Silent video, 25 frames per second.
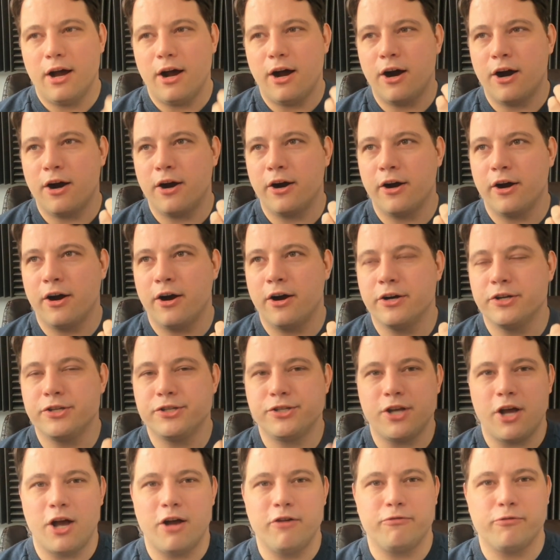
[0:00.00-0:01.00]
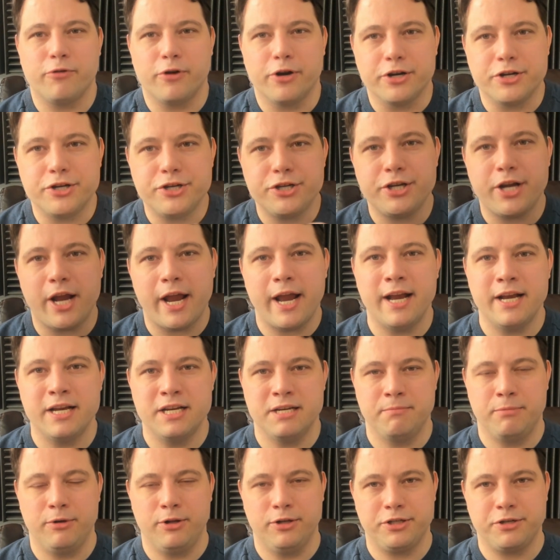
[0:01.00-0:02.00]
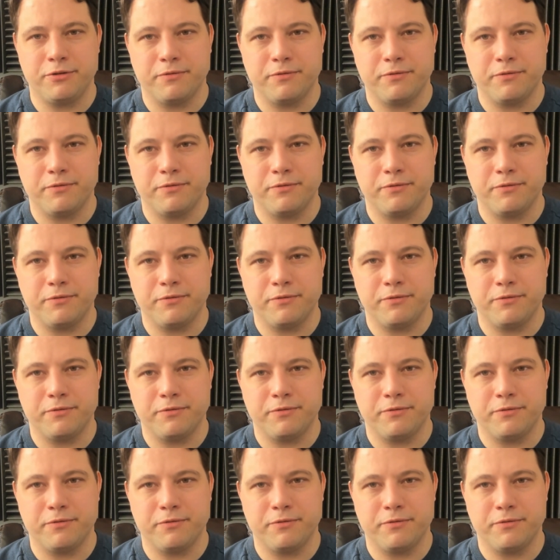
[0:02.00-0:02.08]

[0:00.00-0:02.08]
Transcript: our software changeable,